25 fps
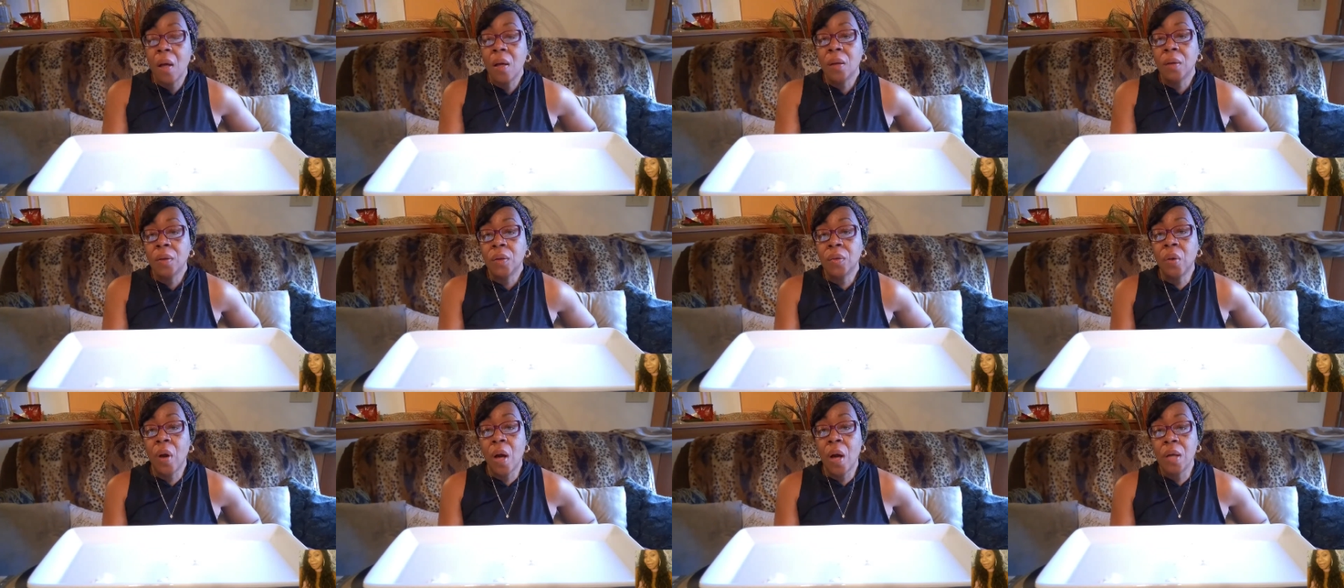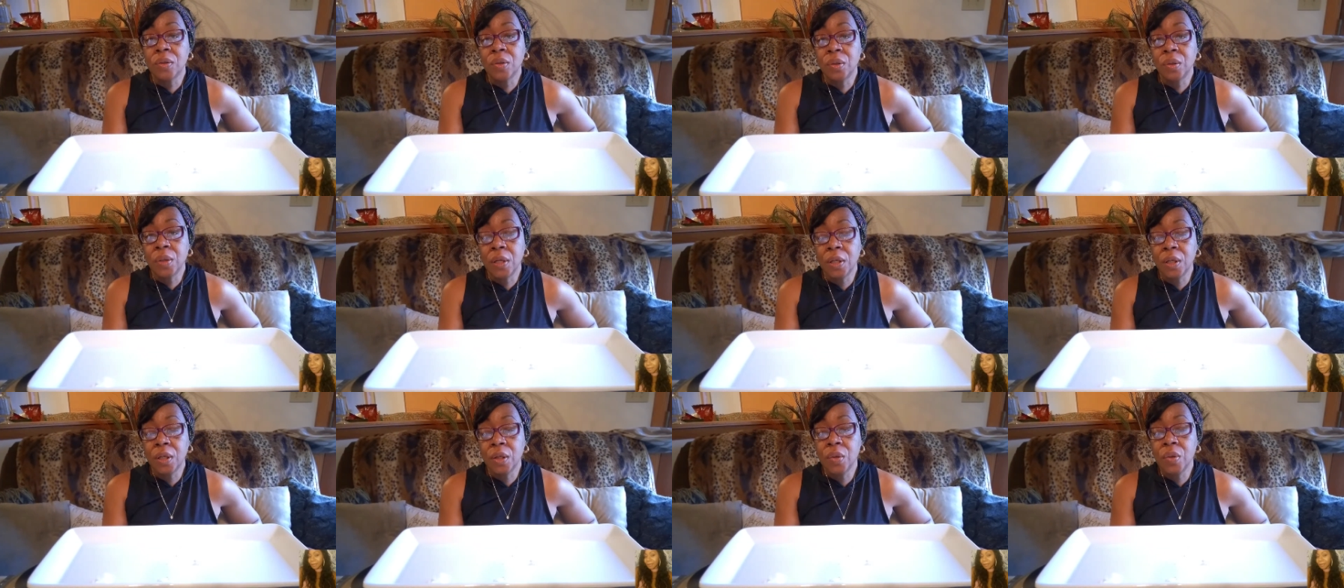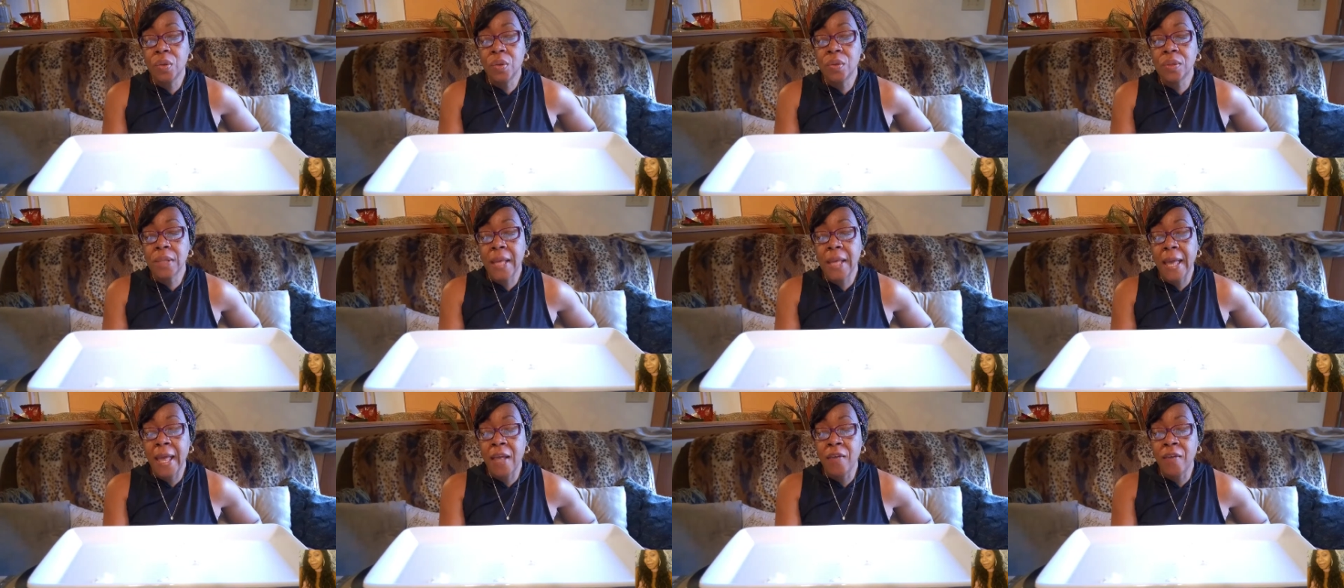You're also going to use
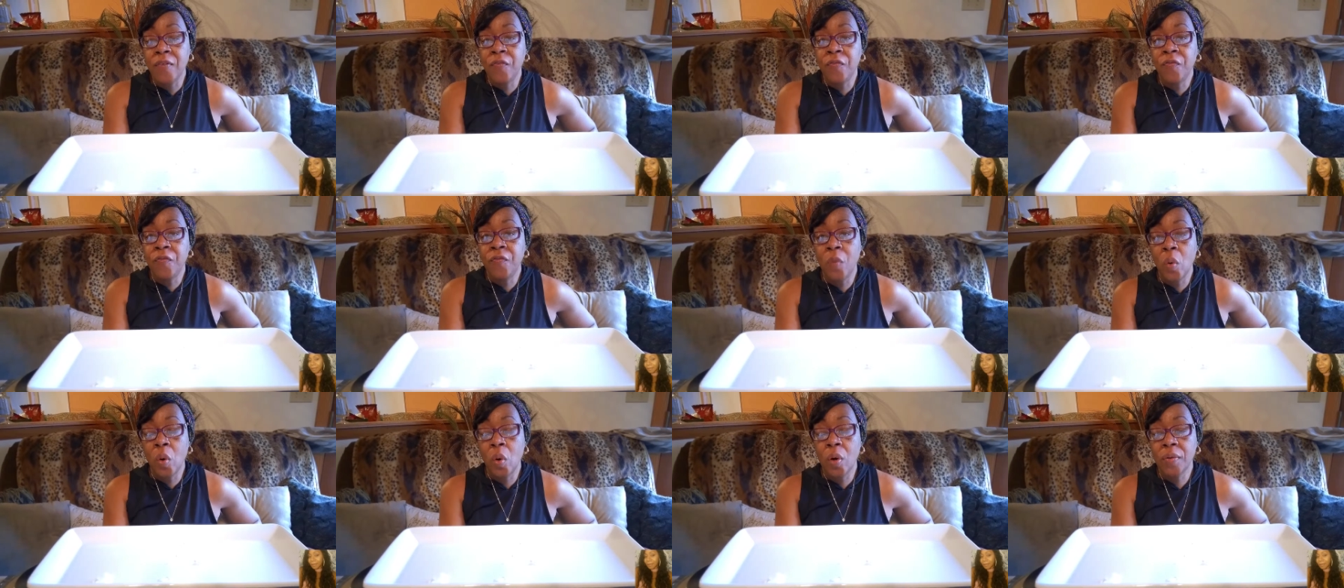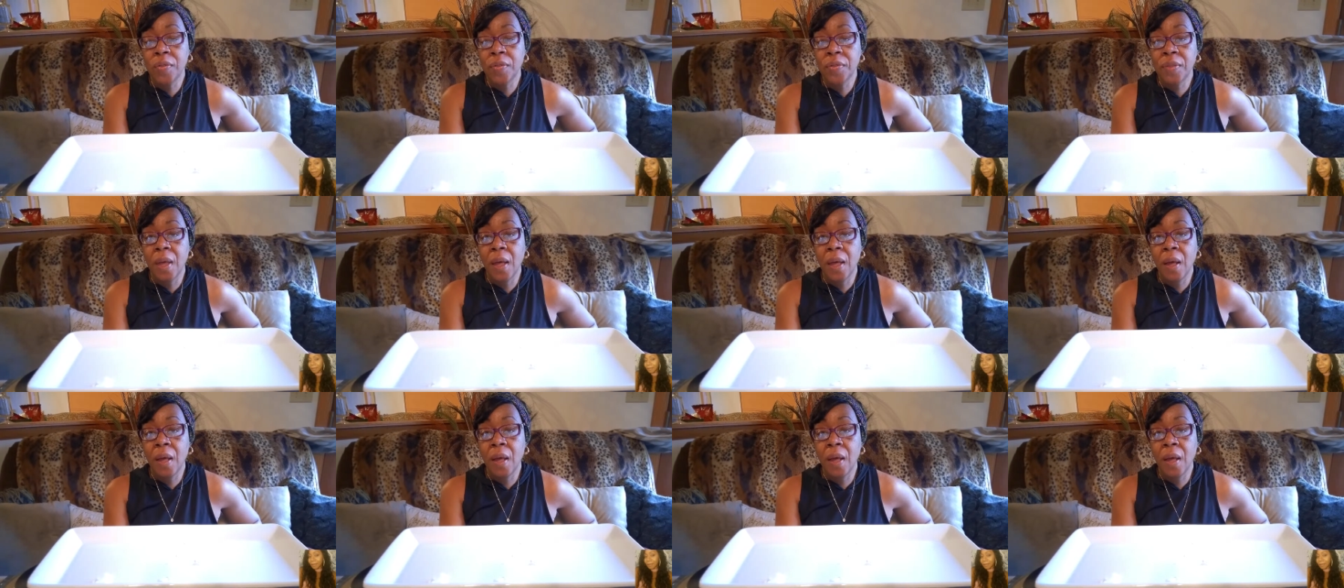1/4